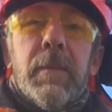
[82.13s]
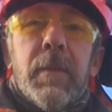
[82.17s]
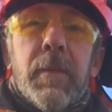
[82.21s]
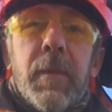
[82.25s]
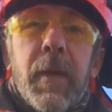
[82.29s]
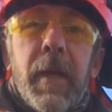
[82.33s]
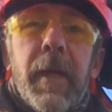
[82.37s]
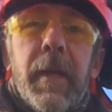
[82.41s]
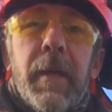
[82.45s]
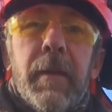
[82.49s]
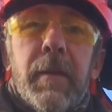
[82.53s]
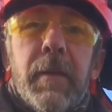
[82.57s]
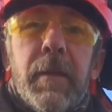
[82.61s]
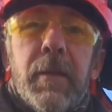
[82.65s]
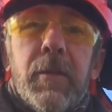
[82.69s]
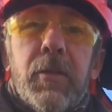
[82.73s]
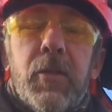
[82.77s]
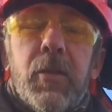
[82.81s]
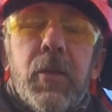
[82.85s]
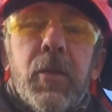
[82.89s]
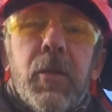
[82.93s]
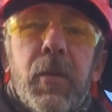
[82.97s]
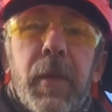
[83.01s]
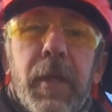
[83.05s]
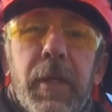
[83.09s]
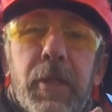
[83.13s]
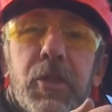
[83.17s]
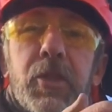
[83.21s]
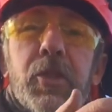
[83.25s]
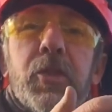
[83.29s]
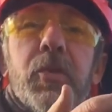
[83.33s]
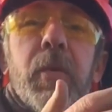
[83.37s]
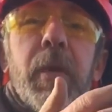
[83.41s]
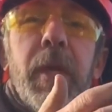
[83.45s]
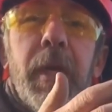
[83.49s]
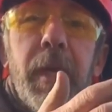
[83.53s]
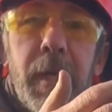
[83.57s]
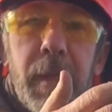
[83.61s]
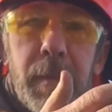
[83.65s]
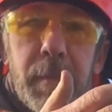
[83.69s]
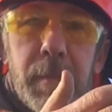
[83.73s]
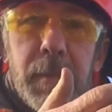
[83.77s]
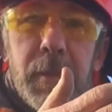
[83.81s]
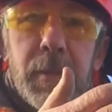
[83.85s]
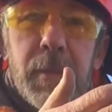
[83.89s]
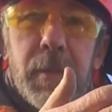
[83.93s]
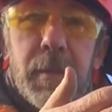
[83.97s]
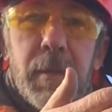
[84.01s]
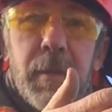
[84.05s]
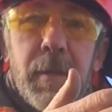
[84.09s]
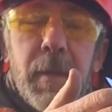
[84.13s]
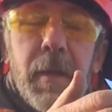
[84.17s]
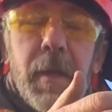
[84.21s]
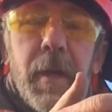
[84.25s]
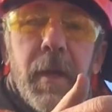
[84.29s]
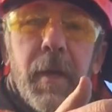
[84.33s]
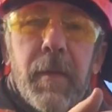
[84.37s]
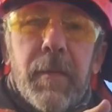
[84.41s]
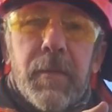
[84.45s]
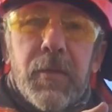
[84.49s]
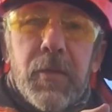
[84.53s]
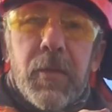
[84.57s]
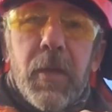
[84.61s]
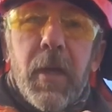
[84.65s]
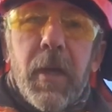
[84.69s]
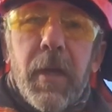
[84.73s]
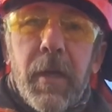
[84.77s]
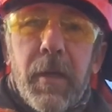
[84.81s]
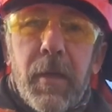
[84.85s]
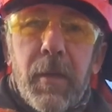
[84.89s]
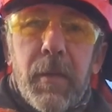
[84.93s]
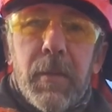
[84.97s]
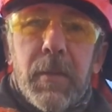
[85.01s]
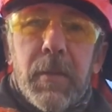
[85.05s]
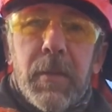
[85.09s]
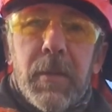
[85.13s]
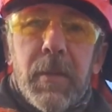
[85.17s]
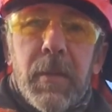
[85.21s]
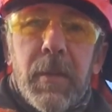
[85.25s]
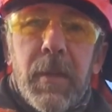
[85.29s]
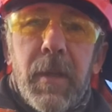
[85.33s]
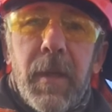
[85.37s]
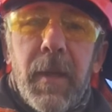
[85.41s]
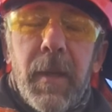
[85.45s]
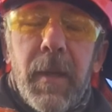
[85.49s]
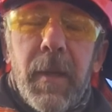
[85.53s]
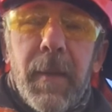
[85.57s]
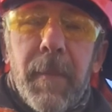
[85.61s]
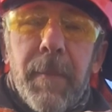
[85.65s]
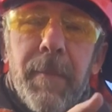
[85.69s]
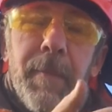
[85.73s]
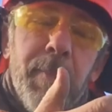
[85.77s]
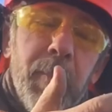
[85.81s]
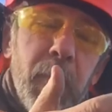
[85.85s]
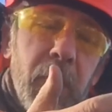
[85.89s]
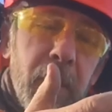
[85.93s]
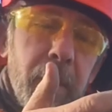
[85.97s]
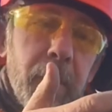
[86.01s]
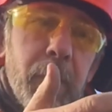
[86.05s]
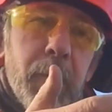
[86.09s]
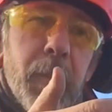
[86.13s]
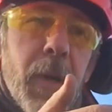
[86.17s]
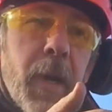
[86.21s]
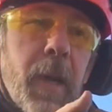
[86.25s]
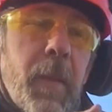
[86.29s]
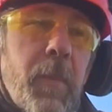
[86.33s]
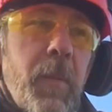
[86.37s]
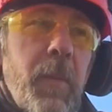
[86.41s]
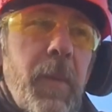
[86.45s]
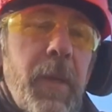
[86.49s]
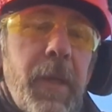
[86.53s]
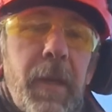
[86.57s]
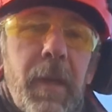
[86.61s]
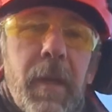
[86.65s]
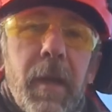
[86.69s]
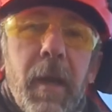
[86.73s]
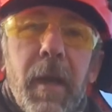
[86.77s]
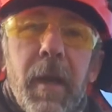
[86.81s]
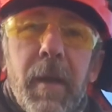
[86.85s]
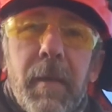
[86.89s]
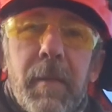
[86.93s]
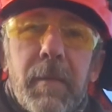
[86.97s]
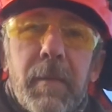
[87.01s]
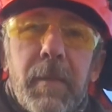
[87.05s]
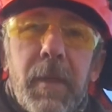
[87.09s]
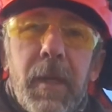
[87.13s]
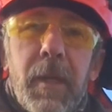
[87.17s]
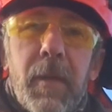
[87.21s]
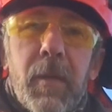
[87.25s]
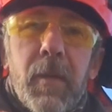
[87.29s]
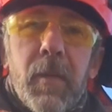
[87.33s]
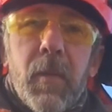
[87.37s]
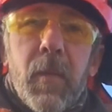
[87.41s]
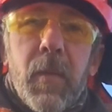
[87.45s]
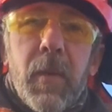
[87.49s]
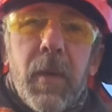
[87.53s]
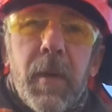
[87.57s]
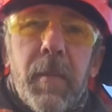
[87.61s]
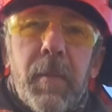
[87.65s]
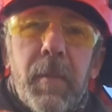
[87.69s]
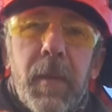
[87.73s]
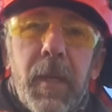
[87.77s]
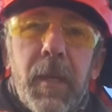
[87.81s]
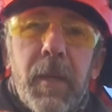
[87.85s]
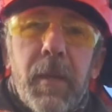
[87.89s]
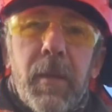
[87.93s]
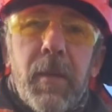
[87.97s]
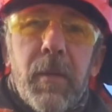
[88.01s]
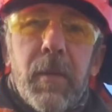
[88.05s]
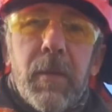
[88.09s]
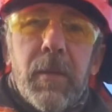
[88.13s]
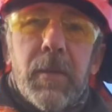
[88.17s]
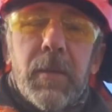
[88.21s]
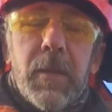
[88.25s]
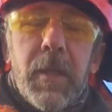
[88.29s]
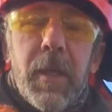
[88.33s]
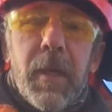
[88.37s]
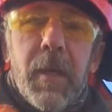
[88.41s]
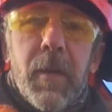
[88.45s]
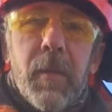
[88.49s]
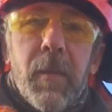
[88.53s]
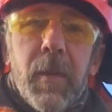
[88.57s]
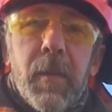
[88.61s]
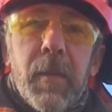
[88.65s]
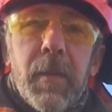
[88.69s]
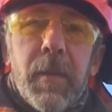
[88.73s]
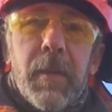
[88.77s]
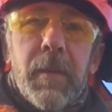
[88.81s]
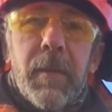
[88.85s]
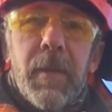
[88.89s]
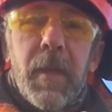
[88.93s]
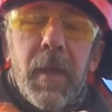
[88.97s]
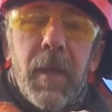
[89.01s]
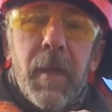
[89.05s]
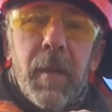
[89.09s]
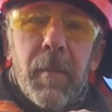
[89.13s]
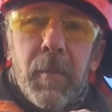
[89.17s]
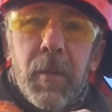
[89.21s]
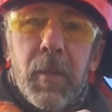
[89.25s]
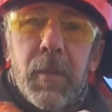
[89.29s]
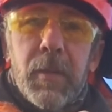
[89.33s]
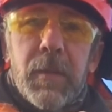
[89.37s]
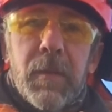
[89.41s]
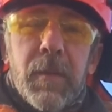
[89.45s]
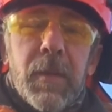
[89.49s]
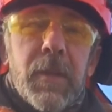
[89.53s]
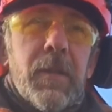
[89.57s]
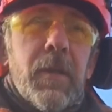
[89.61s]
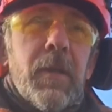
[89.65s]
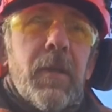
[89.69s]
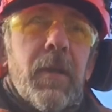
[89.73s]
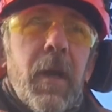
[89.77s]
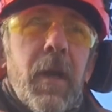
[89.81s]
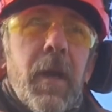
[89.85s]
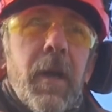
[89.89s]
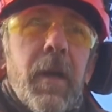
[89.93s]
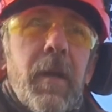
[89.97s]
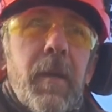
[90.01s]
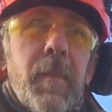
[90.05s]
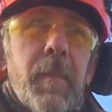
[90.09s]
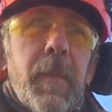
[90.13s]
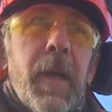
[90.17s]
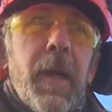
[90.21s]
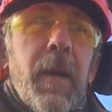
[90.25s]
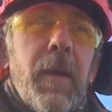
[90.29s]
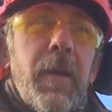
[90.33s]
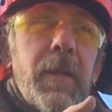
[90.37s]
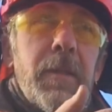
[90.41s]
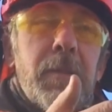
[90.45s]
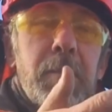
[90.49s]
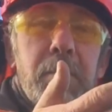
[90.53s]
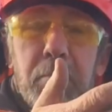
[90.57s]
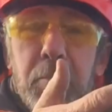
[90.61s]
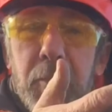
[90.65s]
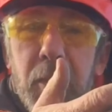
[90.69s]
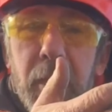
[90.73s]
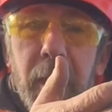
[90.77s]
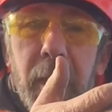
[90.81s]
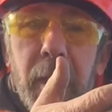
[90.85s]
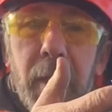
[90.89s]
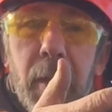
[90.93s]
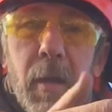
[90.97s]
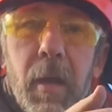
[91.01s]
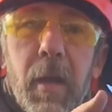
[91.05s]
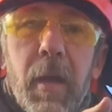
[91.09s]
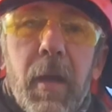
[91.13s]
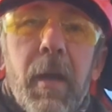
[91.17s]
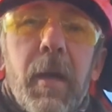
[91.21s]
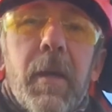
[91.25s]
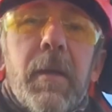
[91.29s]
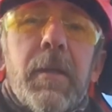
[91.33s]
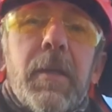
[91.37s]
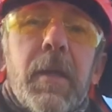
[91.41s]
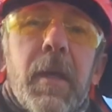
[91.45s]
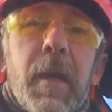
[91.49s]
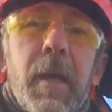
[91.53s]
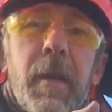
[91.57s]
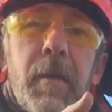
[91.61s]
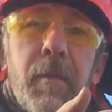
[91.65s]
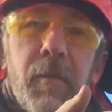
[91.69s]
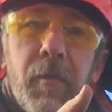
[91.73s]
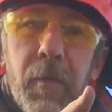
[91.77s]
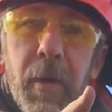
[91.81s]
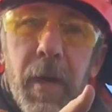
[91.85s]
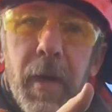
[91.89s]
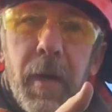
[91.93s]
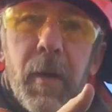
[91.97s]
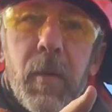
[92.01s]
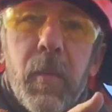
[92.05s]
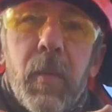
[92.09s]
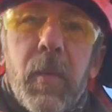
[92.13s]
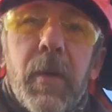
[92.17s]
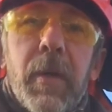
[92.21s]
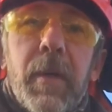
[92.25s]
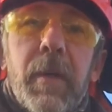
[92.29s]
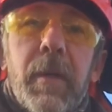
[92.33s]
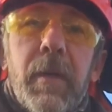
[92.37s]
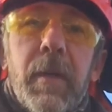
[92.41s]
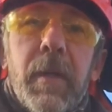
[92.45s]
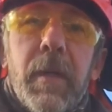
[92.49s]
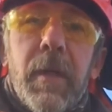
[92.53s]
right? Two extremes of saw use. Probably not either one being used here. What we're most of us are talking about is cutting logs, cutting firewood,